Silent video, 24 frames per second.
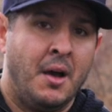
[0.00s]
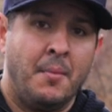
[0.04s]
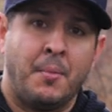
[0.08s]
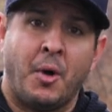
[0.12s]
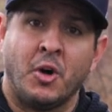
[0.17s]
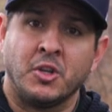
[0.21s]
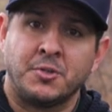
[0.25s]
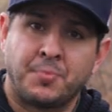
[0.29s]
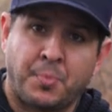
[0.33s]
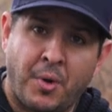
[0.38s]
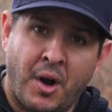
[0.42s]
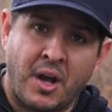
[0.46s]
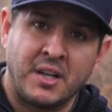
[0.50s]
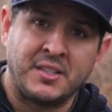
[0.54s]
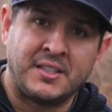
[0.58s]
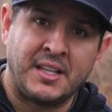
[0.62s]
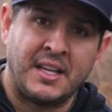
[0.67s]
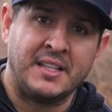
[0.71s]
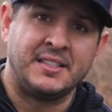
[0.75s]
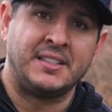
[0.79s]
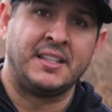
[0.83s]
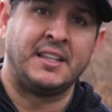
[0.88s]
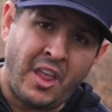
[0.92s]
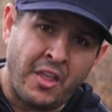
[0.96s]

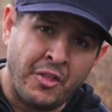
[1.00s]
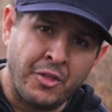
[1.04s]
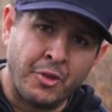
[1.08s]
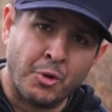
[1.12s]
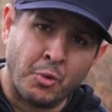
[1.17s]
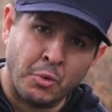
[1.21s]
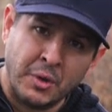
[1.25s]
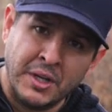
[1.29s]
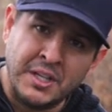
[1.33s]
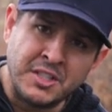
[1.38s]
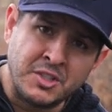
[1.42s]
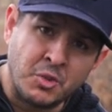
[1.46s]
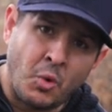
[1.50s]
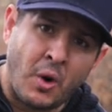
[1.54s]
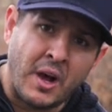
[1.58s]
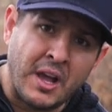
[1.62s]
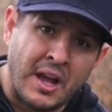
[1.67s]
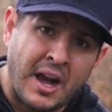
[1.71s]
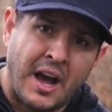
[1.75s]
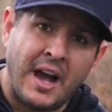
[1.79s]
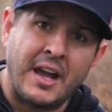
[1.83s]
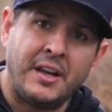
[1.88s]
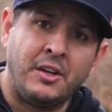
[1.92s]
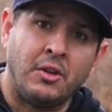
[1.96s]
post-processing. The reason
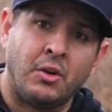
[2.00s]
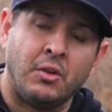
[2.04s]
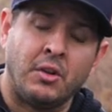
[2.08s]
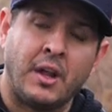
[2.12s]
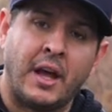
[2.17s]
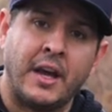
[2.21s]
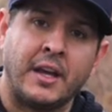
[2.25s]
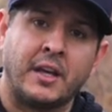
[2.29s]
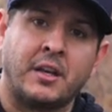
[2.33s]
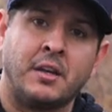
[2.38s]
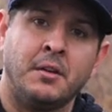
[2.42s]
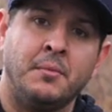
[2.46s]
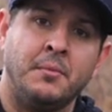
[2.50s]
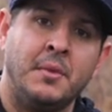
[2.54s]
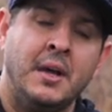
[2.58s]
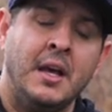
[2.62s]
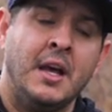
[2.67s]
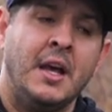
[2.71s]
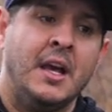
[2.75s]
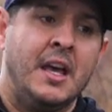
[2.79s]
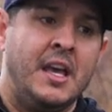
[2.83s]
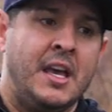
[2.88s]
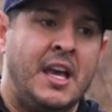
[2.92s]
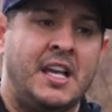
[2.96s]
why I don't like them
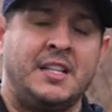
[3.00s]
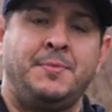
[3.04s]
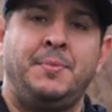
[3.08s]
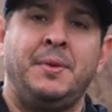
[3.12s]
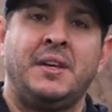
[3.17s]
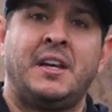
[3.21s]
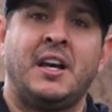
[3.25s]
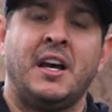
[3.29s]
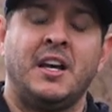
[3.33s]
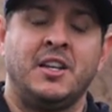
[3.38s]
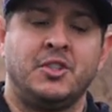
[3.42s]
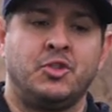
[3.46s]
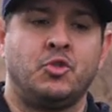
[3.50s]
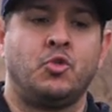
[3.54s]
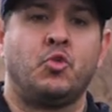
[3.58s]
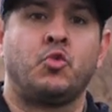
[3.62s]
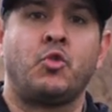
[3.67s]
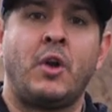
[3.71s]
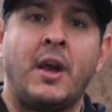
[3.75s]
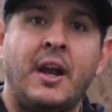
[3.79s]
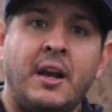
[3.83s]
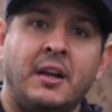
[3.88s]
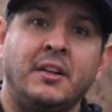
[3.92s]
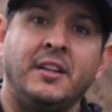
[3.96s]
is because
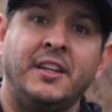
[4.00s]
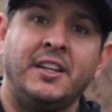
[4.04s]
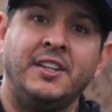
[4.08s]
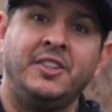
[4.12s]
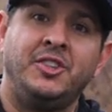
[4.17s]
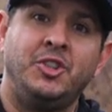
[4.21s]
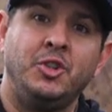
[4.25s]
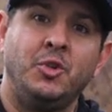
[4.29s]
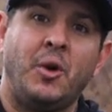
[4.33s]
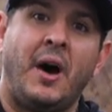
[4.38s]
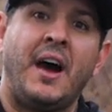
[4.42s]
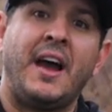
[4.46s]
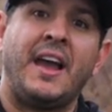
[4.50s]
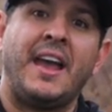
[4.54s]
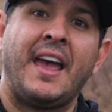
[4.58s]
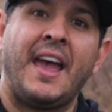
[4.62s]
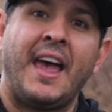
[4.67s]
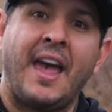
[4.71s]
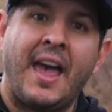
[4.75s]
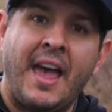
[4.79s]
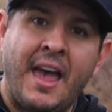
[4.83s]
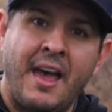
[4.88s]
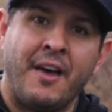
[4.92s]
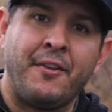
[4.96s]
rarely do I
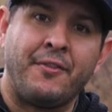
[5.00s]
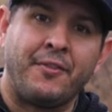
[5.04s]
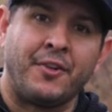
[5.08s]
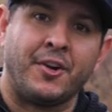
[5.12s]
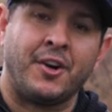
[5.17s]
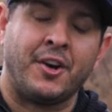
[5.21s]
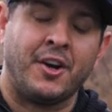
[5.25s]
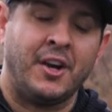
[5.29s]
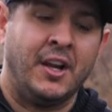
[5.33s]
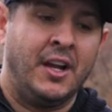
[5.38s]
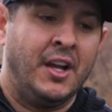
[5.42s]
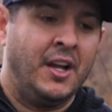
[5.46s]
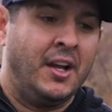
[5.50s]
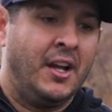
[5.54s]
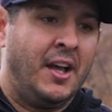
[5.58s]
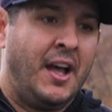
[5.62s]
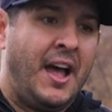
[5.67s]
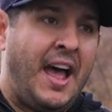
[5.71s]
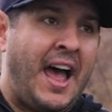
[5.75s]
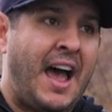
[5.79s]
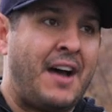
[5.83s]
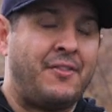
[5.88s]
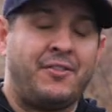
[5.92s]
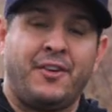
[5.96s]
ever
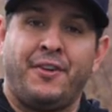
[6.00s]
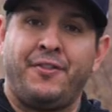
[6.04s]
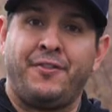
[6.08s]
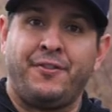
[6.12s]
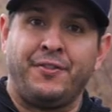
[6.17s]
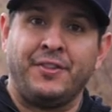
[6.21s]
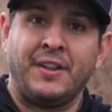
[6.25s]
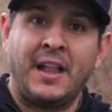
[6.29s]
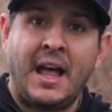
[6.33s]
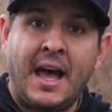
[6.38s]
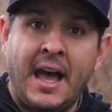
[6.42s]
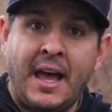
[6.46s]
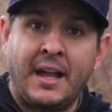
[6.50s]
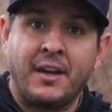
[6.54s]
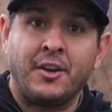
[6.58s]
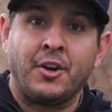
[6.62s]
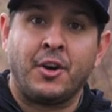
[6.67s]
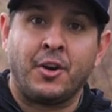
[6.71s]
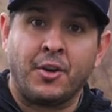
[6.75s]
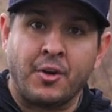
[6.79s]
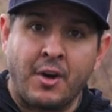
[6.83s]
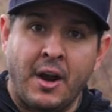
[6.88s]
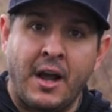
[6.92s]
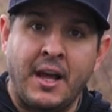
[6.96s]
have a flat
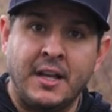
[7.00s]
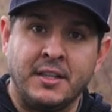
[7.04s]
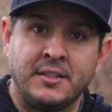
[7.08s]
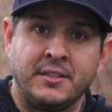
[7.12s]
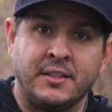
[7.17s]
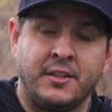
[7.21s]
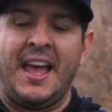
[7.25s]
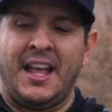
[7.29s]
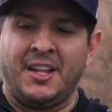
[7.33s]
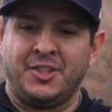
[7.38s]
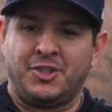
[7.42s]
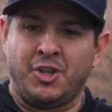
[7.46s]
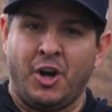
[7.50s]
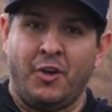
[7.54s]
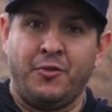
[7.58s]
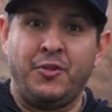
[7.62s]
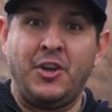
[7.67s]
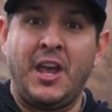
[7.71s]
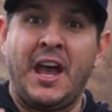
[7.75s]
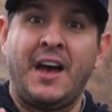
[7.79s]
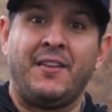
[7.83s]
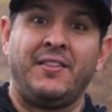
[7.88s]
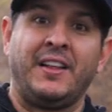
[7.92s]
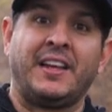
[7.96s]
horizon. And so if
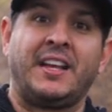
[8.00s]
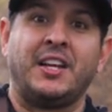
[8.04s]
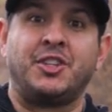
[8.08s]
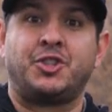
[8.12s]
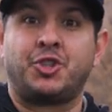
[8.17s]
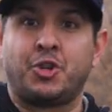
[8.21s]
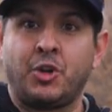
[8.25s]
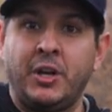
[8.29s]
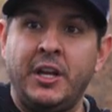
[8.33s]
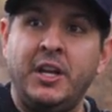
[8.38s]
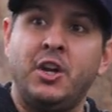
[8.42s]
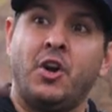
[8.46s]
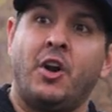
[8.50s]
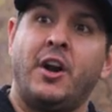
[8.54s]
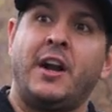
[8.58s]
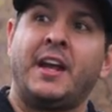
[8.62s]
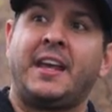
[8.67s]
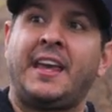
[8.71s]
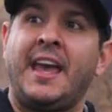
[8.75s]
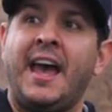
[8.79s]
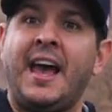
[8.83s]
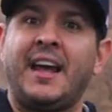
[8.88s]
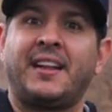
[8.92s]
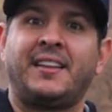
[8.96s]
you have like a tree or a
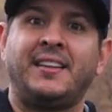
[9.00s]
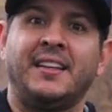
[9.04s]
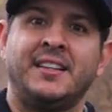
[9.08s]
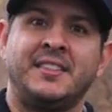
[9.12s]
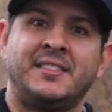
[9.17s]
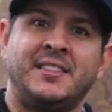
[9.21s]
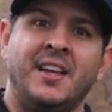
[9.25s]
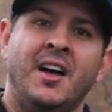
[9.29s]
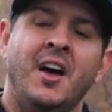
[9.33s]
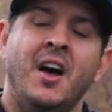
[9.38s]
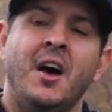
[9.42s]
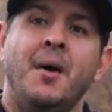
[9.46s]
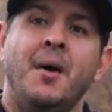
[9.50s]
cactus,